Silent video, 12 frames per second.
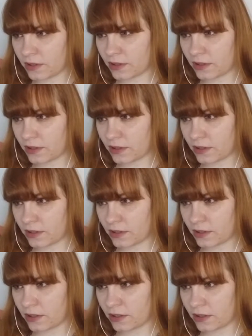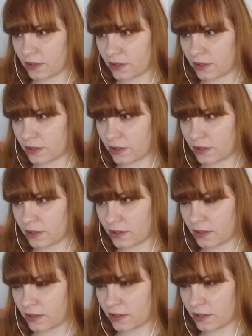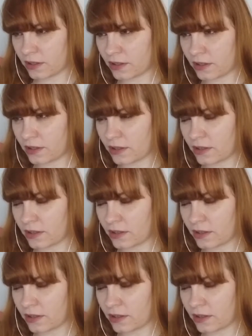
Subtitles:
This person isn't speaking.